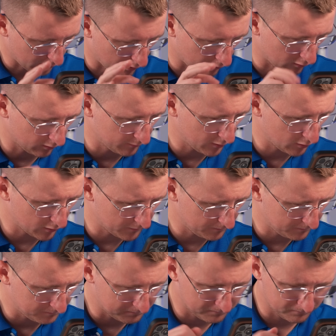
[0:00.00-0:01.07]
Our own
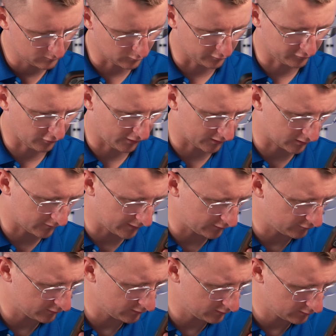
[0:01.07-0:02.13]
modem, we'll start
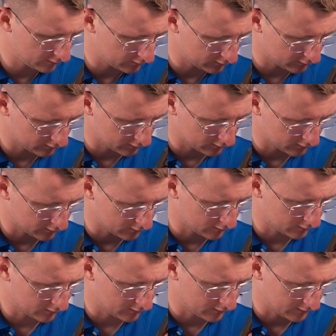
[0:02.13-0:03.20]
activation.
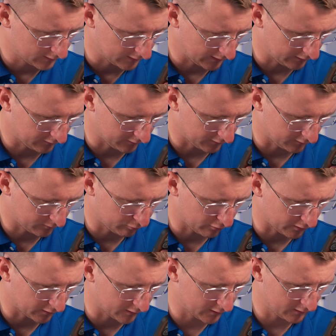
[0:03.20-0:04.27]
Yes, it is
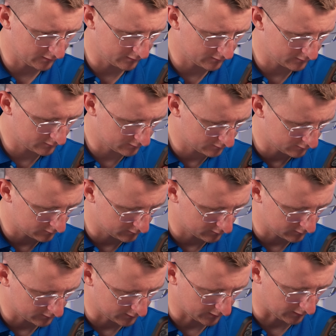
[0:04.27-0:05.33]
plugged in.
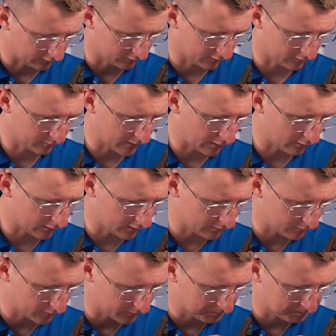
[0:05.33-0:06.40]
Yes, it is powered
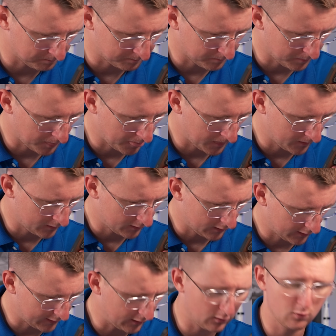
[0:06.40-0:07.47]
up.
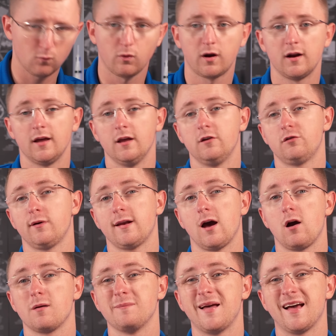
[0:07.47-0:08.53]
And here we're going to enter in
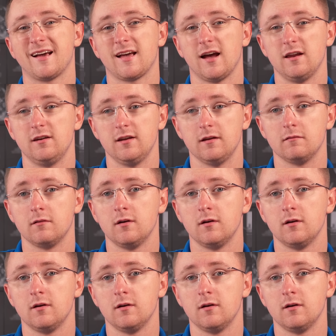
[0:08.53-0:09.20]
our MAC ID.